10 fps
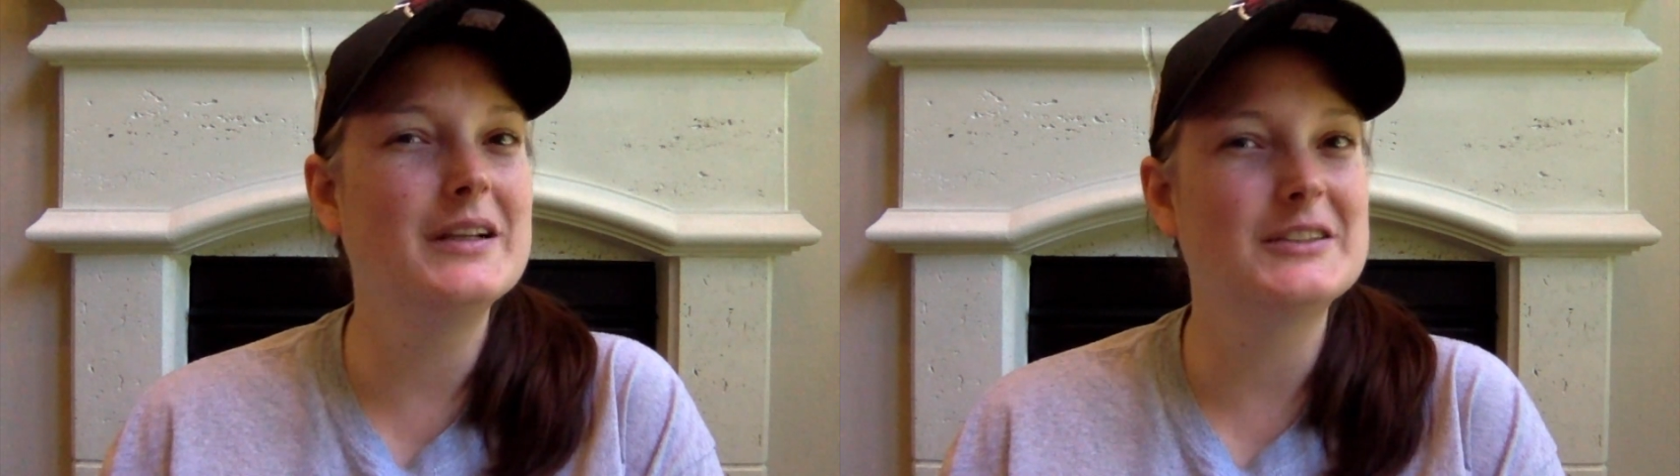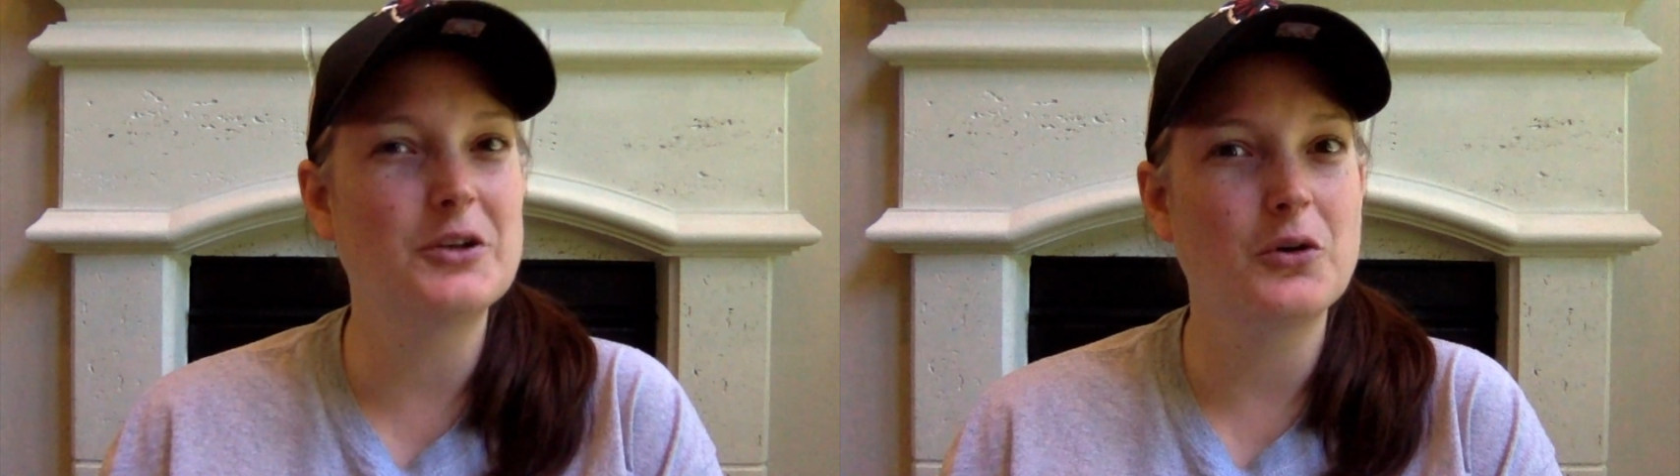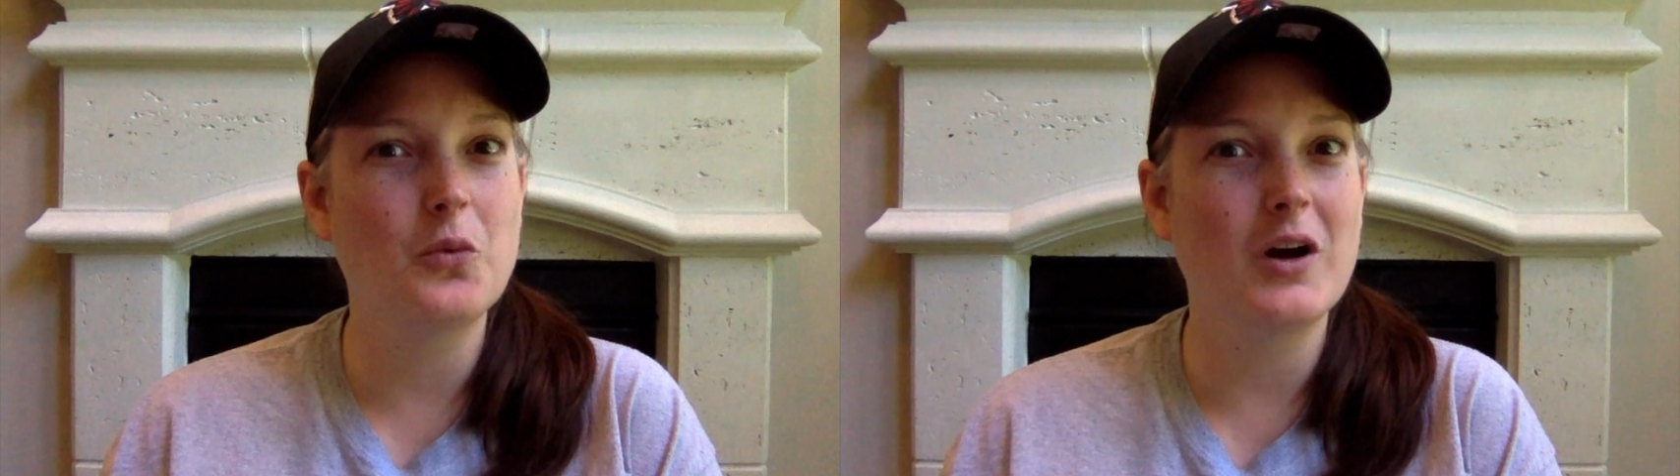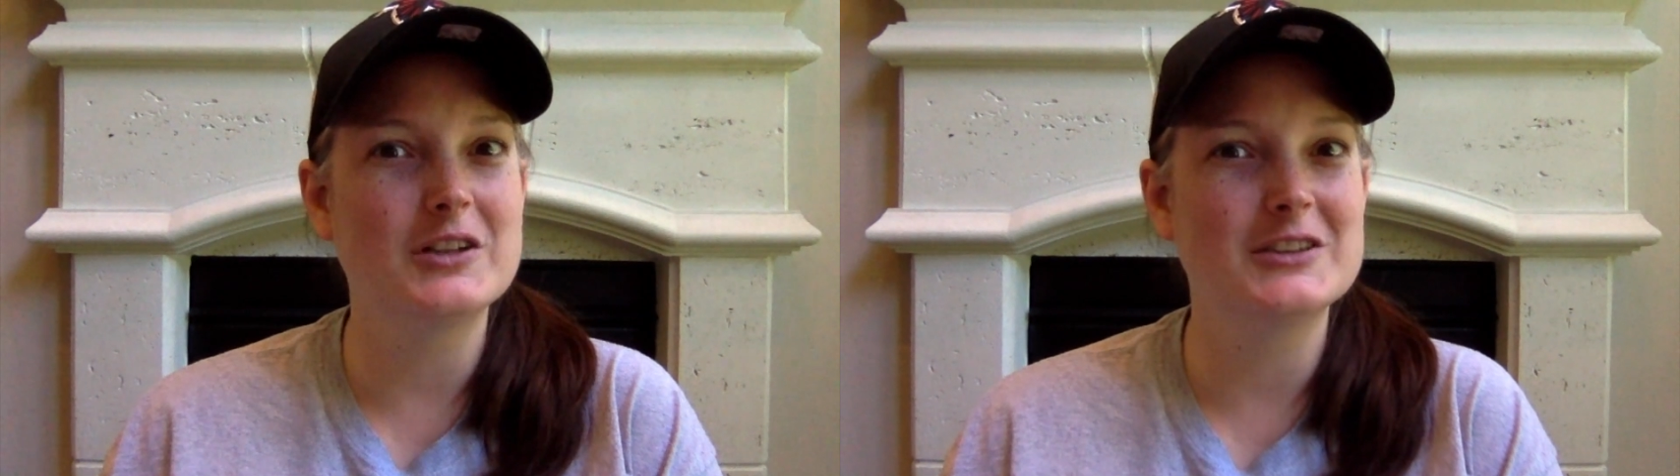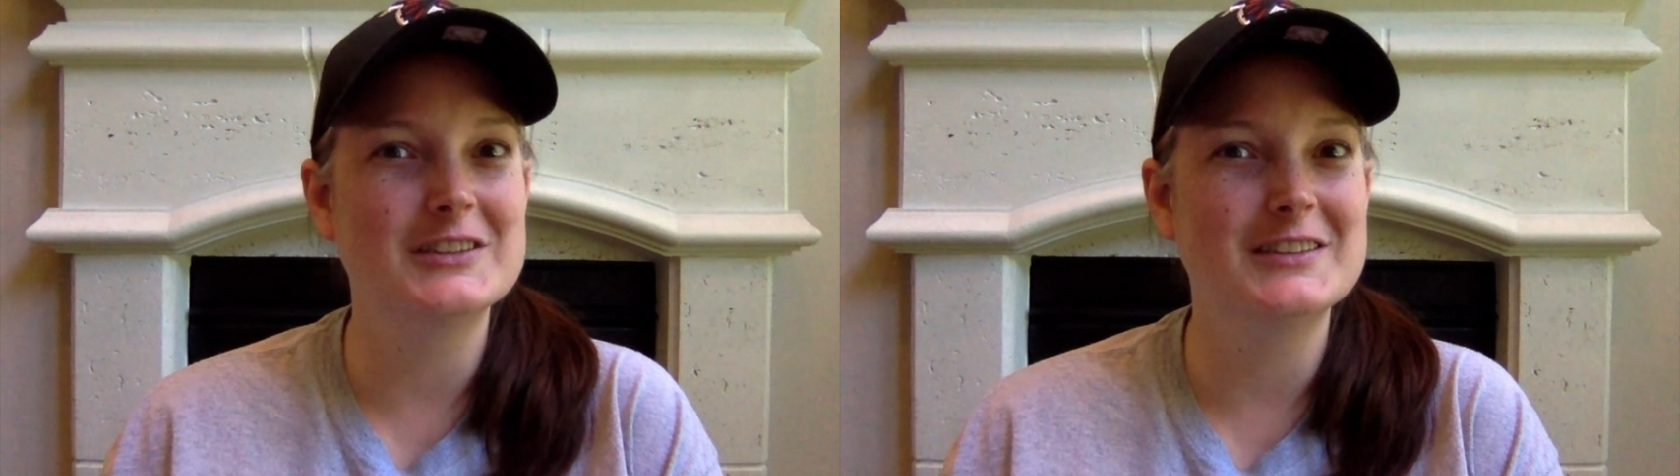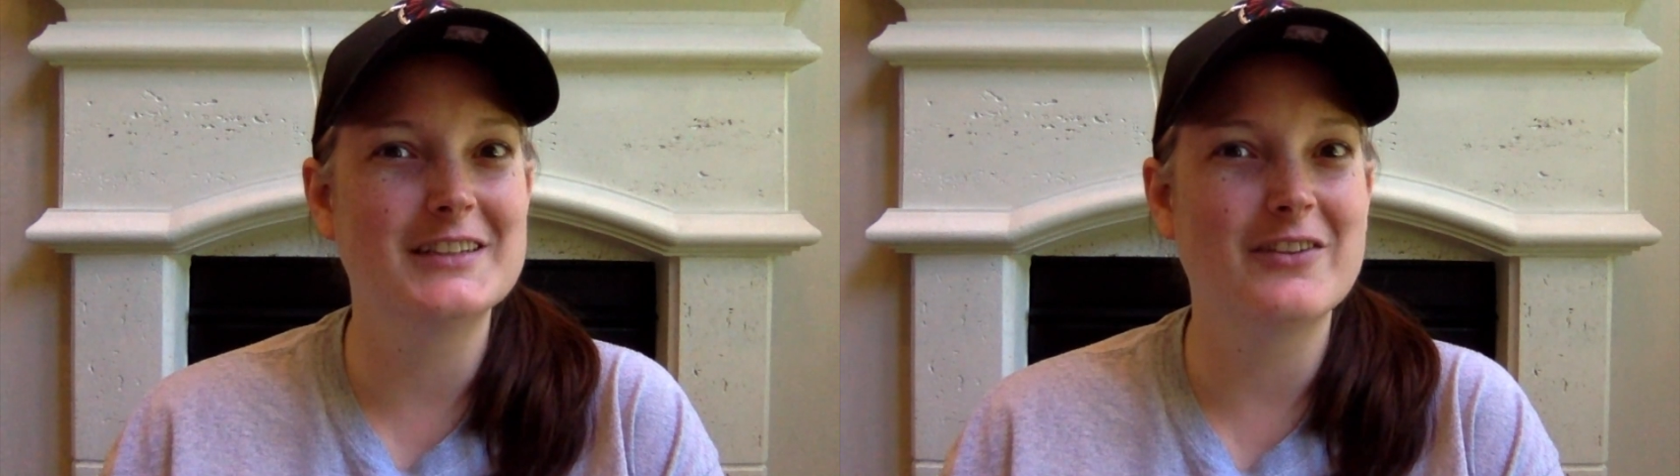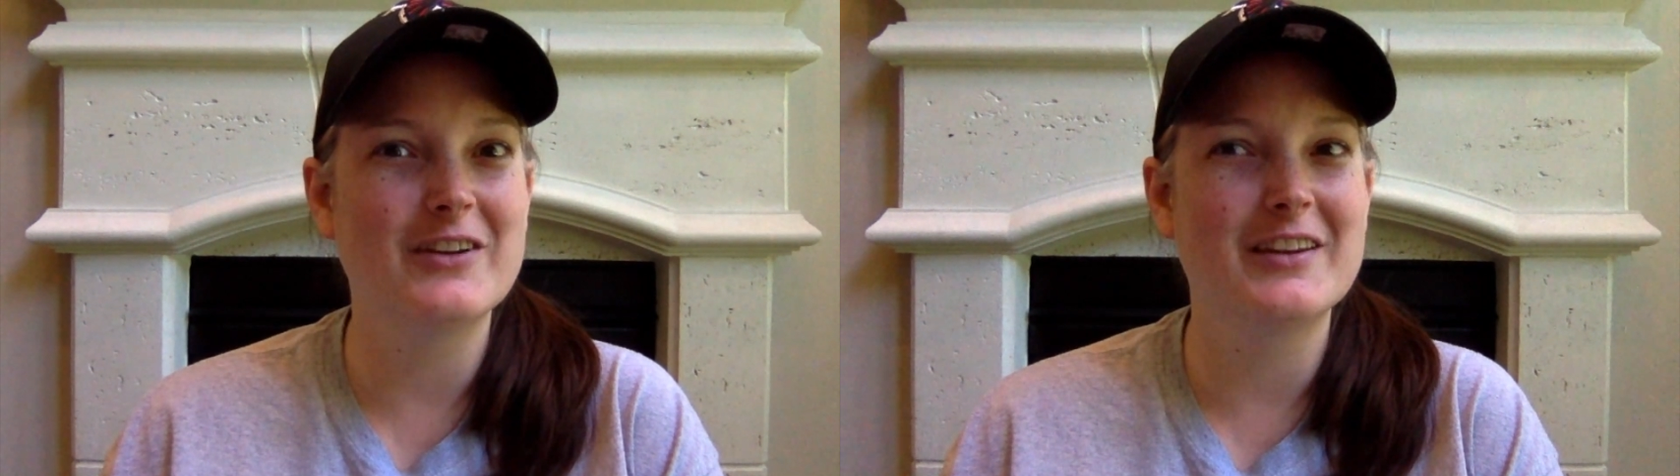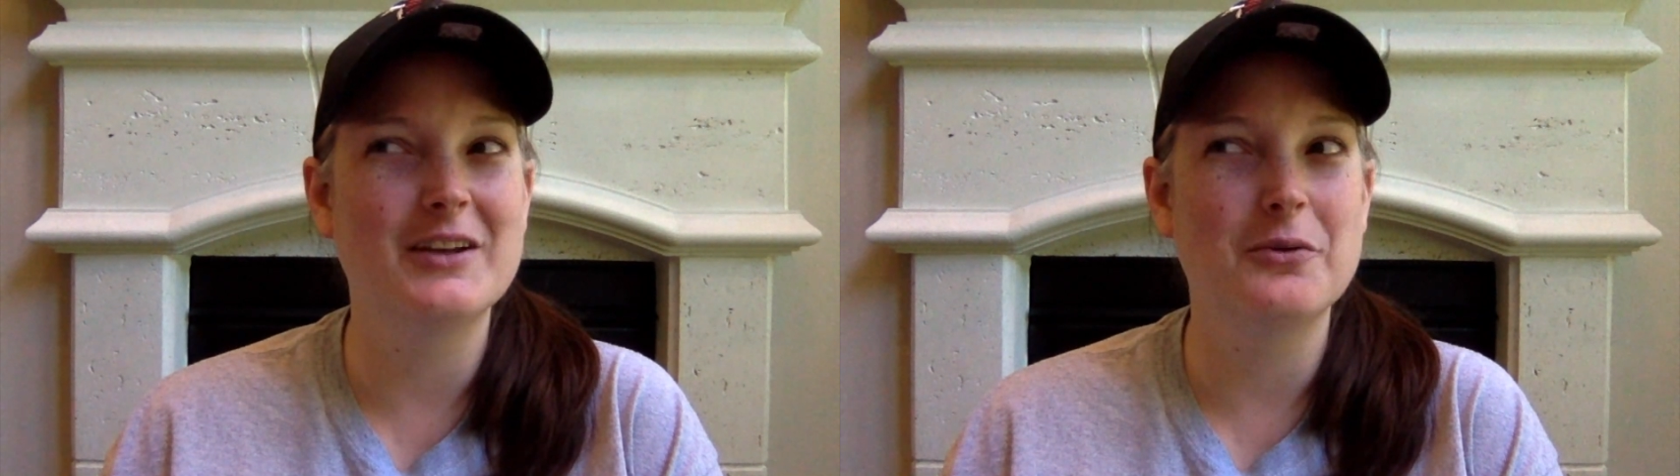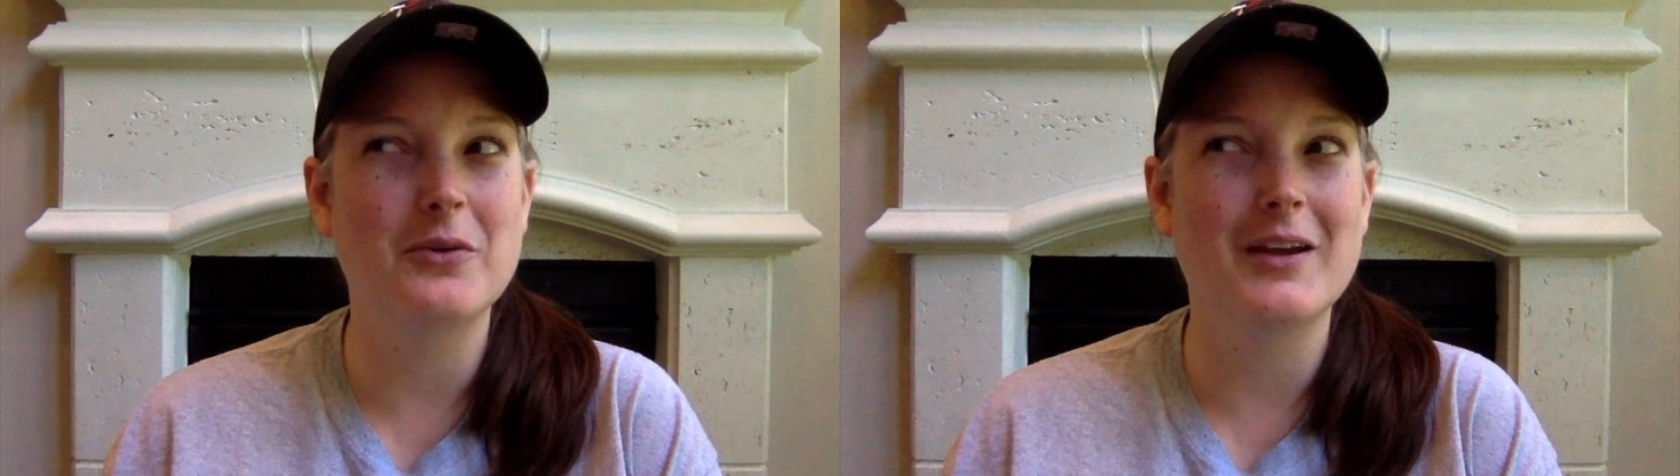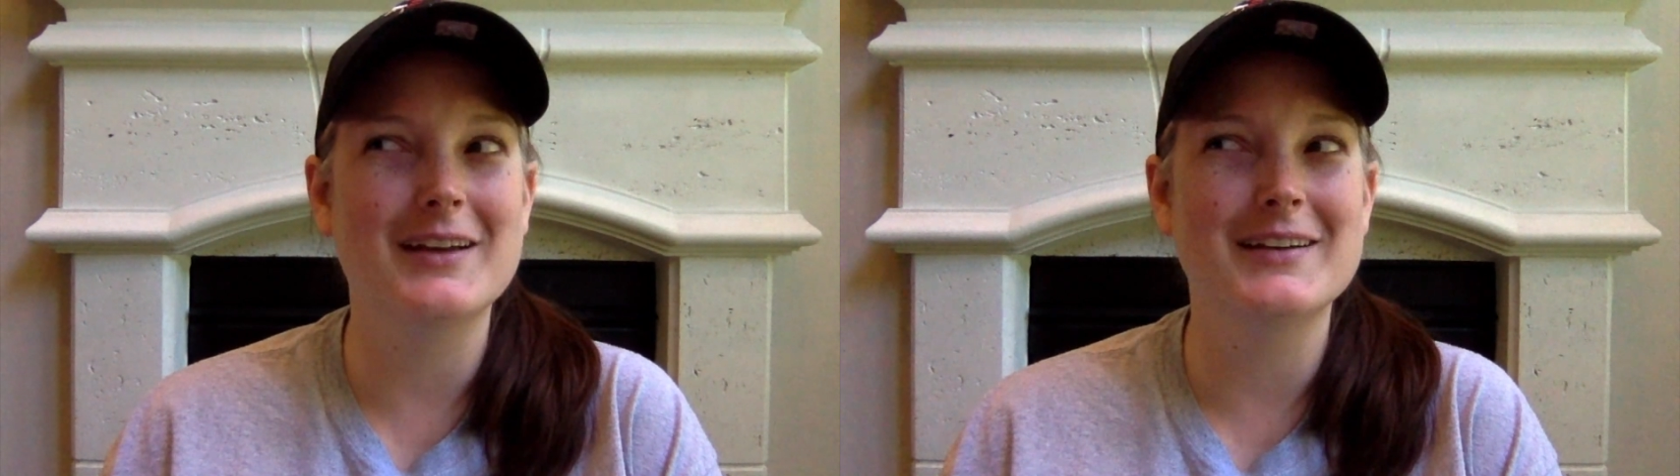we started watching and everything,
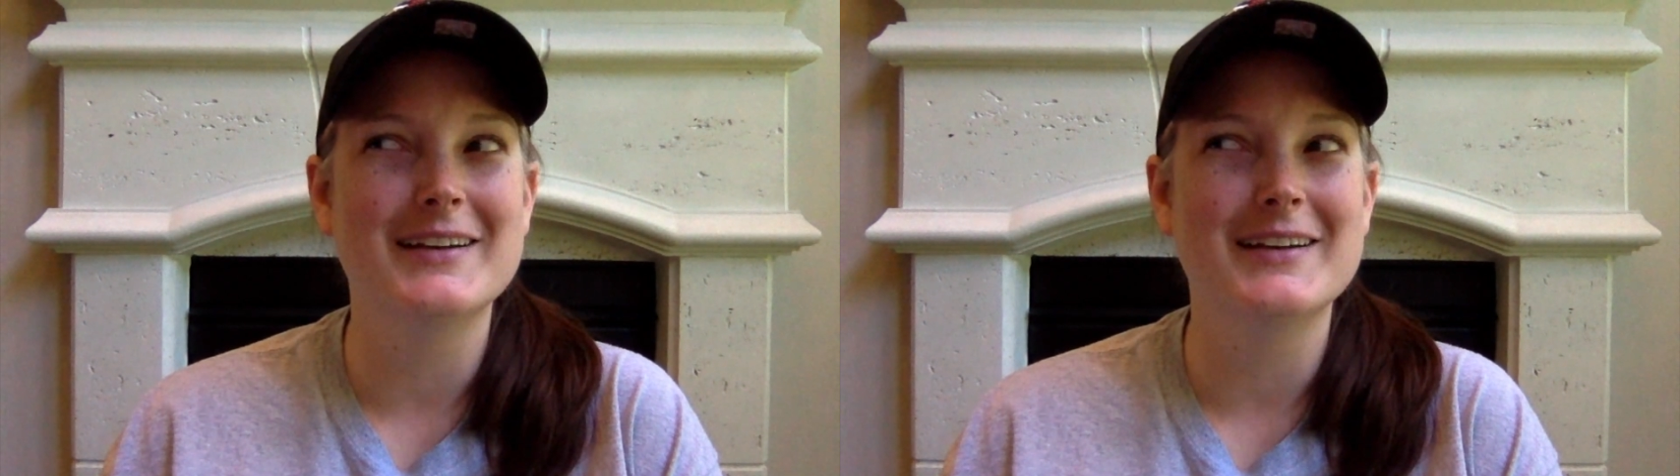we're like,